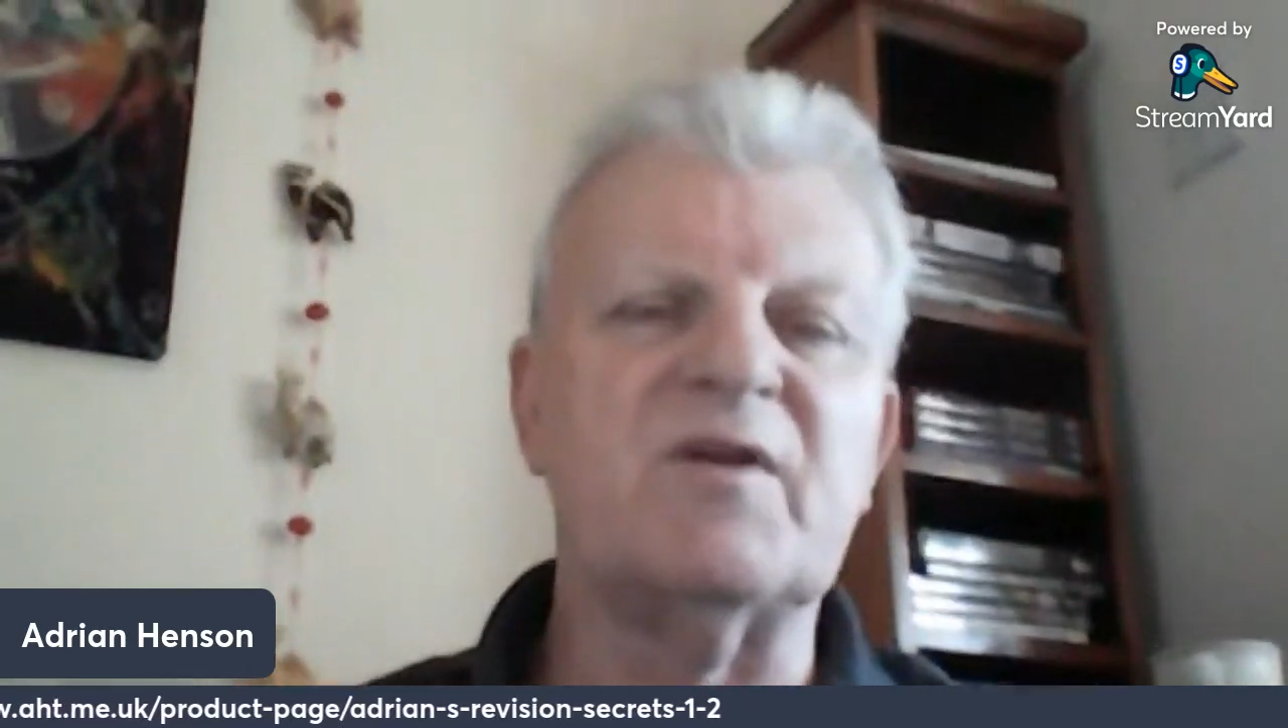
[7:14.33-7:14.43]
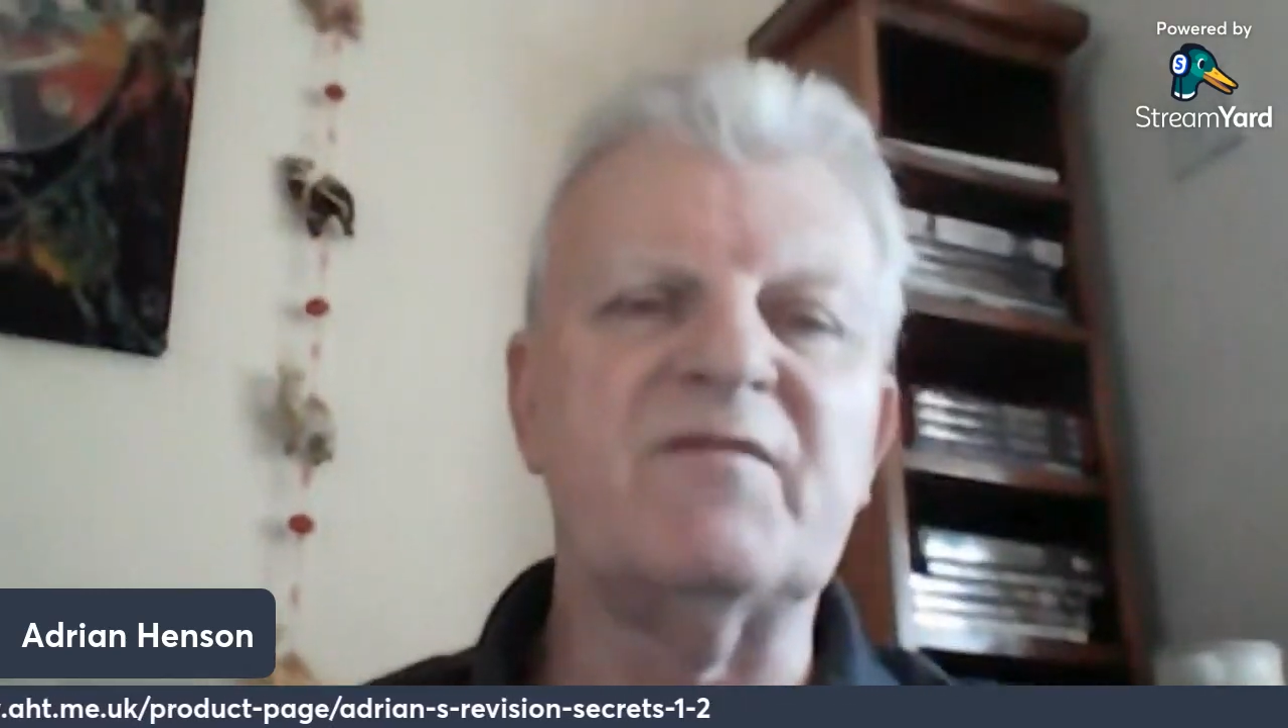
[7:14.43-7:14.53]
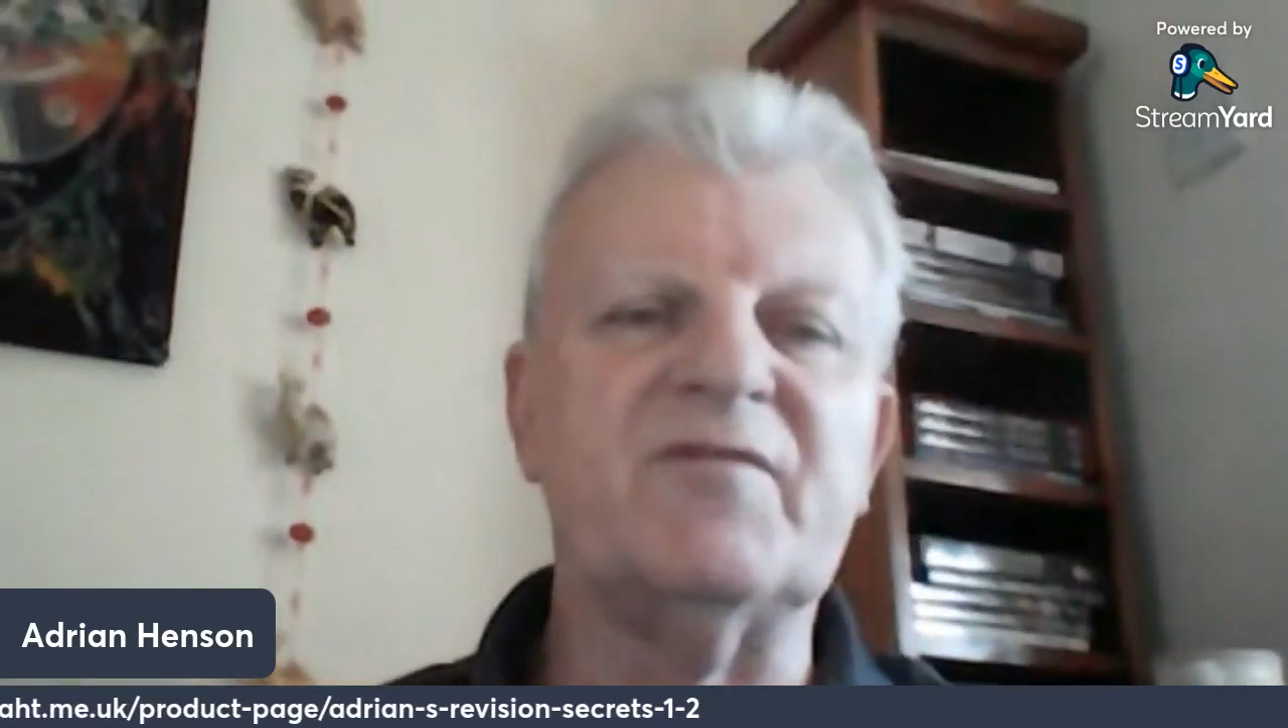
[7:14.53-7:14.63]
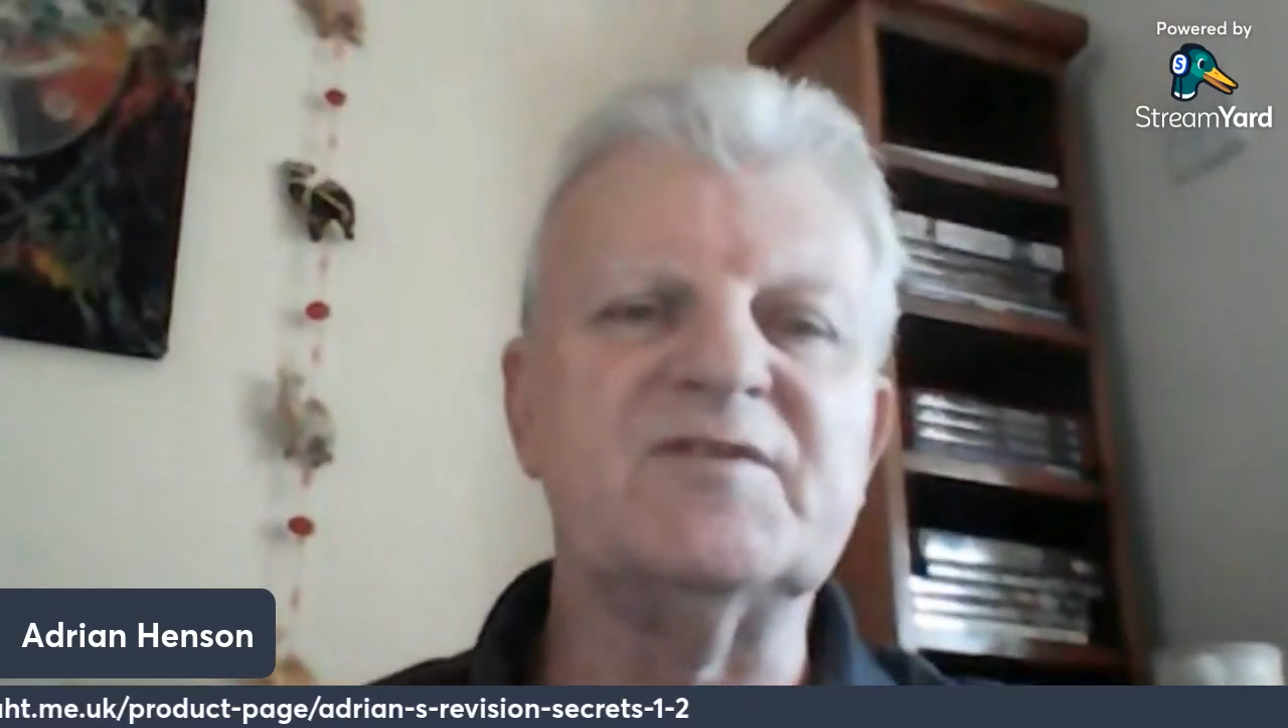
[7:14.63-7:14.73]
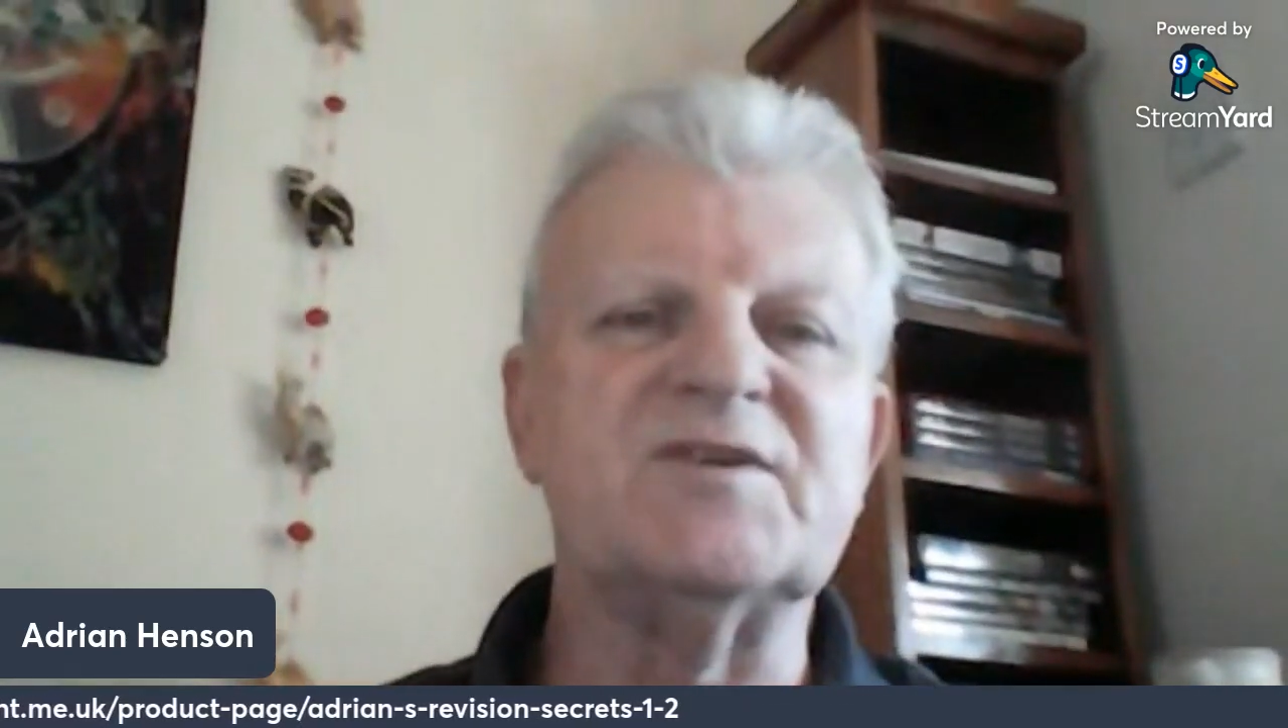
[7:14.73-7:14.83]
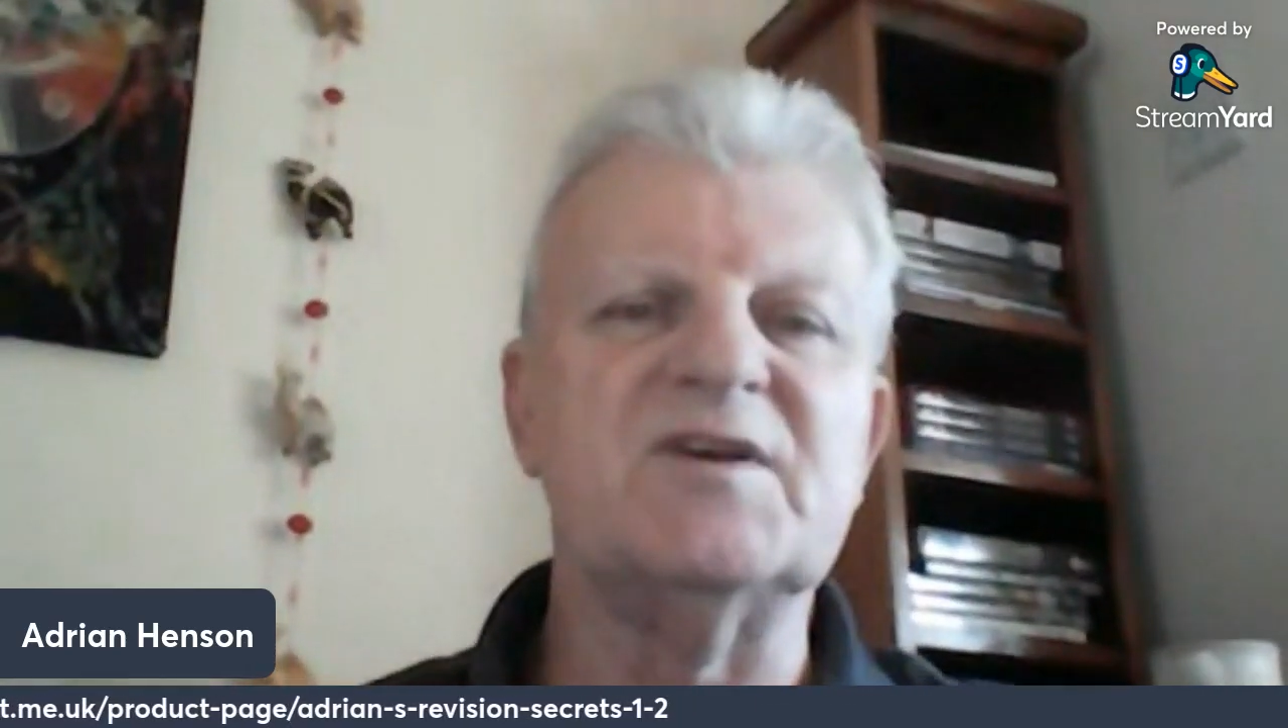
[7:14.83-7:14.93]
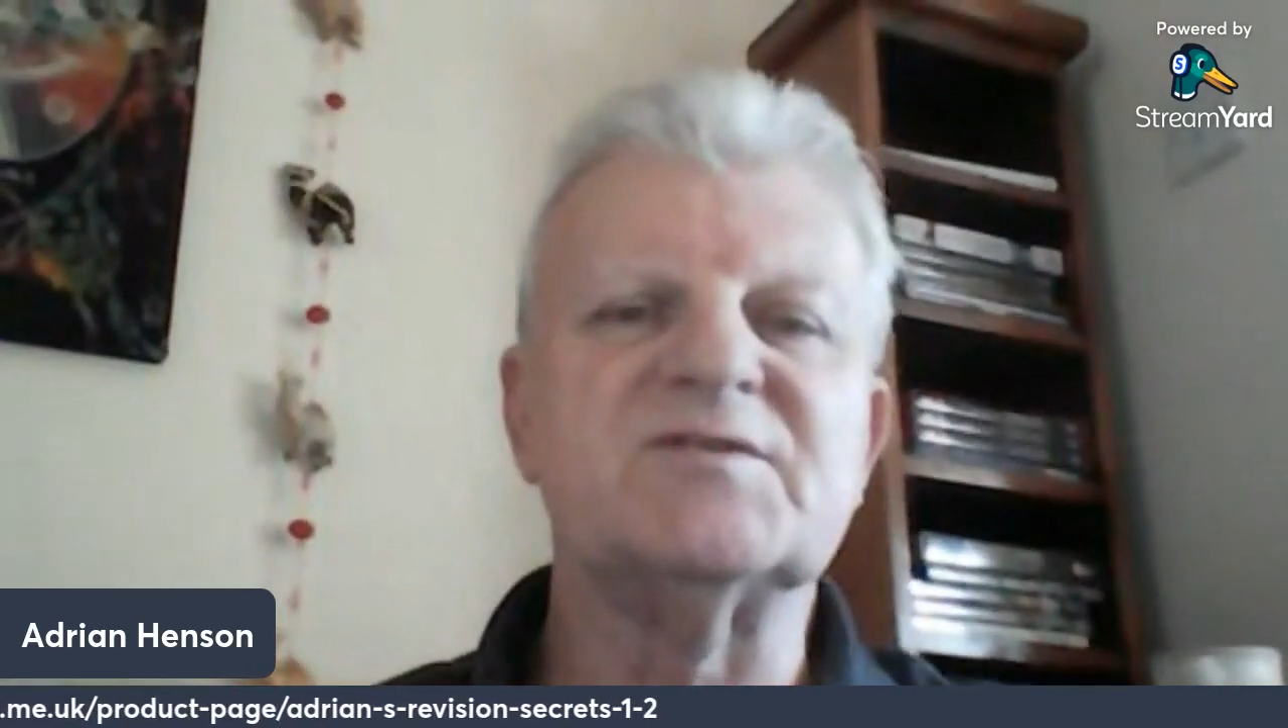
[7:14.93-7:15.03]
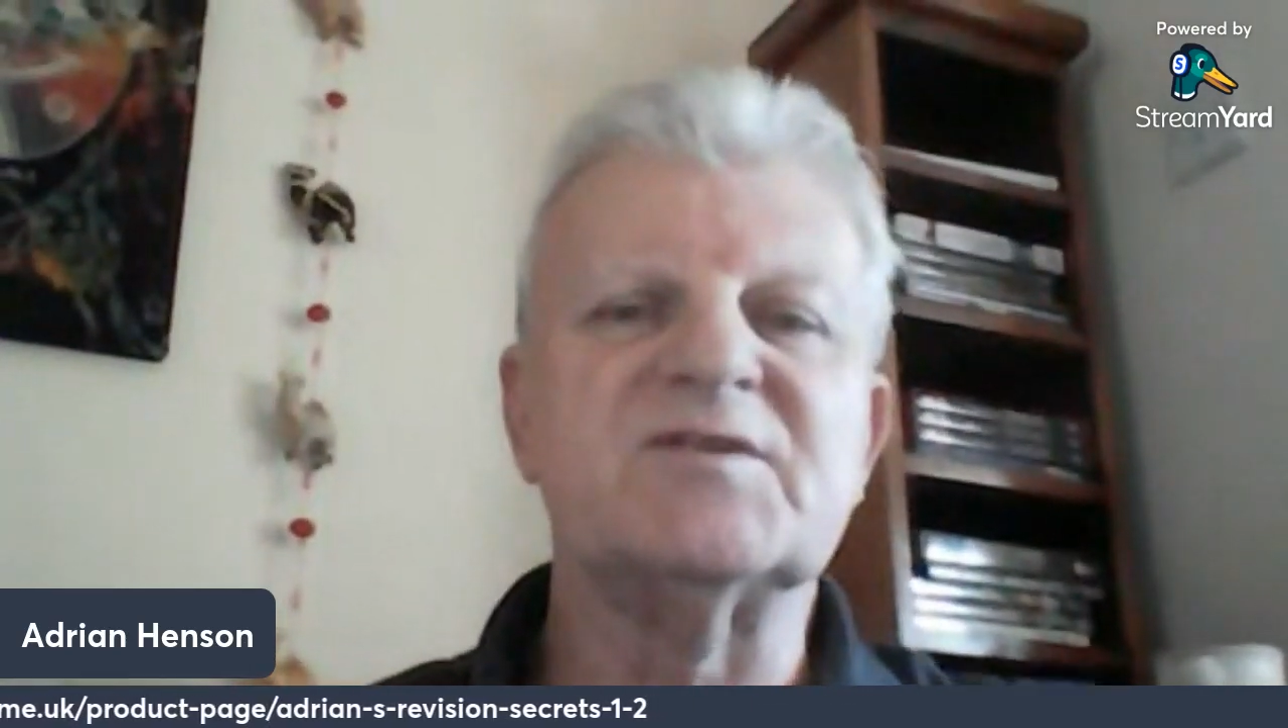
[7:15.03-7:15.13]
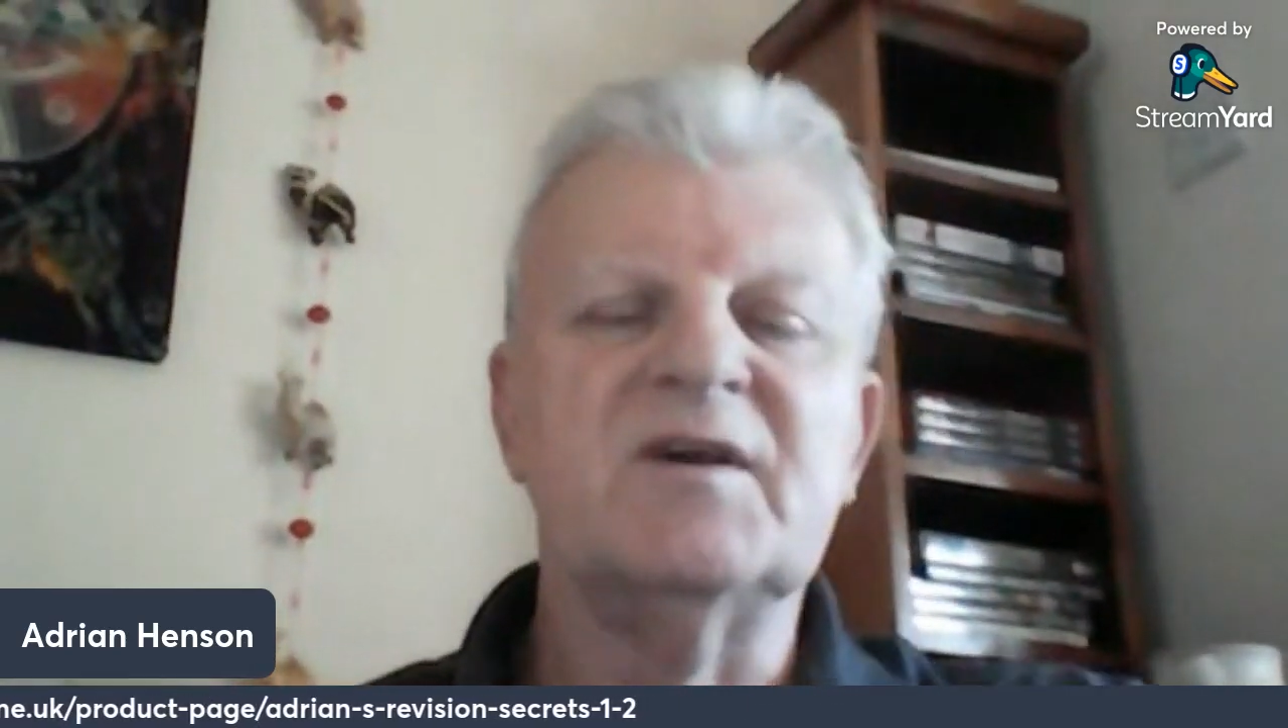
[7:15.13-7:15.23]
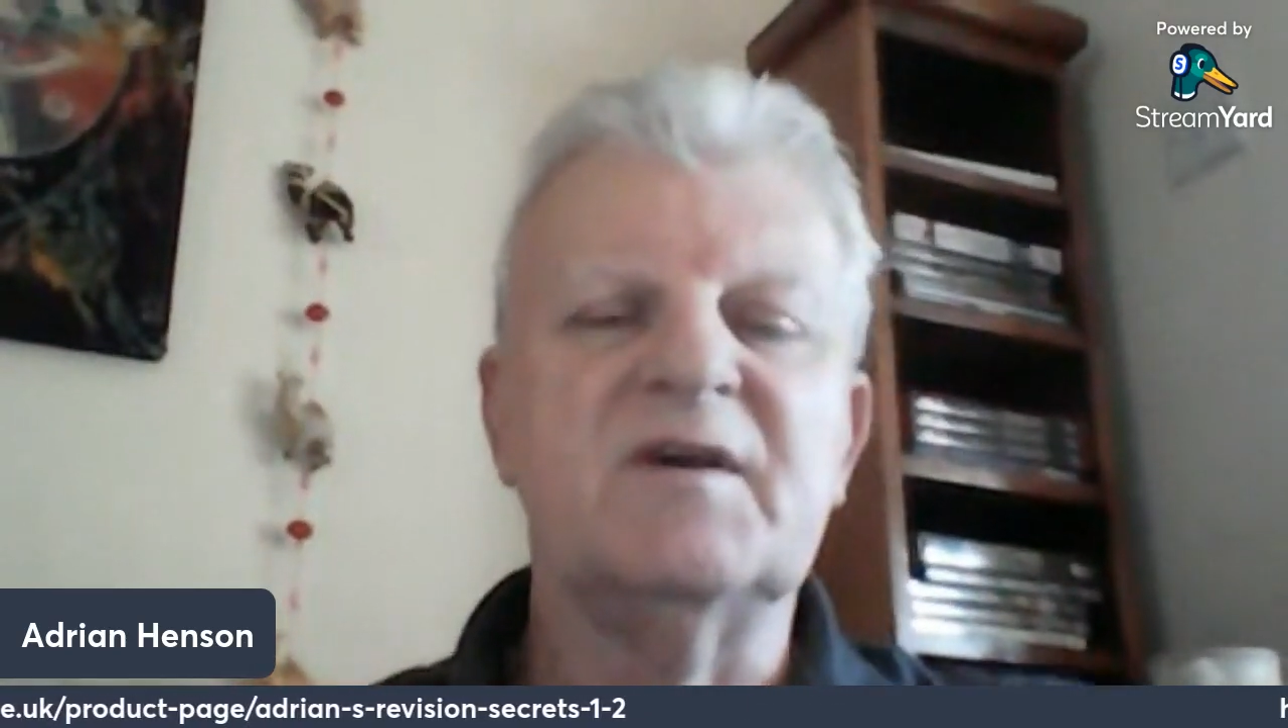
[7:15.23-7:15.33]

references